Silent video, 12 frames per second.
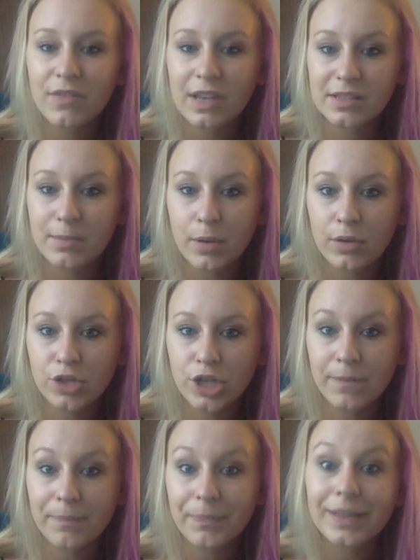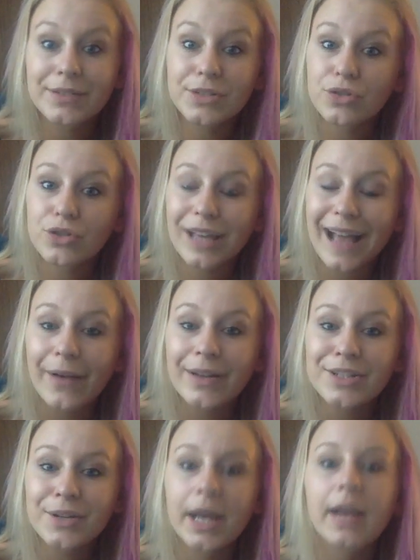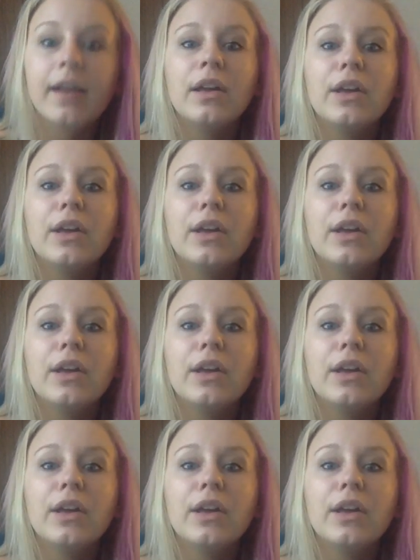face emoji. That's usually how I do it.